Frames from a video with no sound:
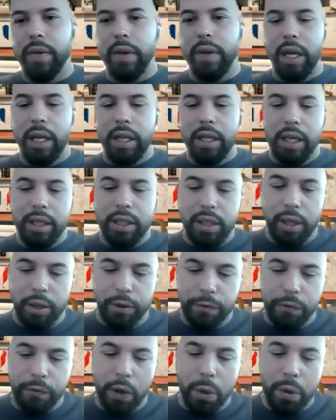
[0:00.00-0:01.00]
And that's
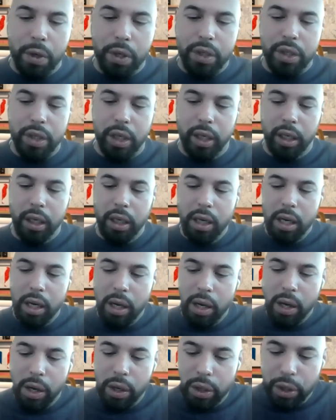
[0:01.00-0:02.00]
focusing.
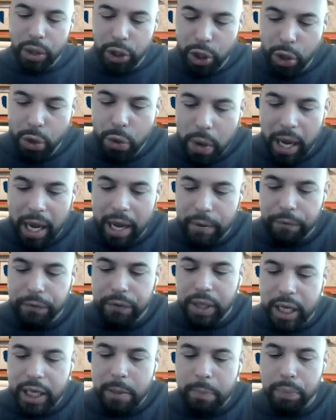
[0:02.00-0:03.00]
You have
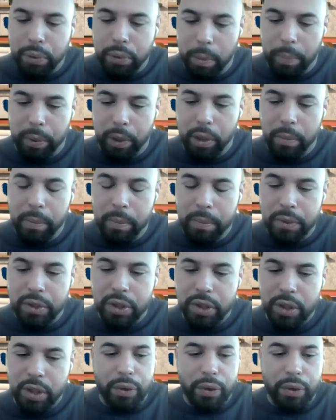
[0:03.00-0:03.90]
these problems.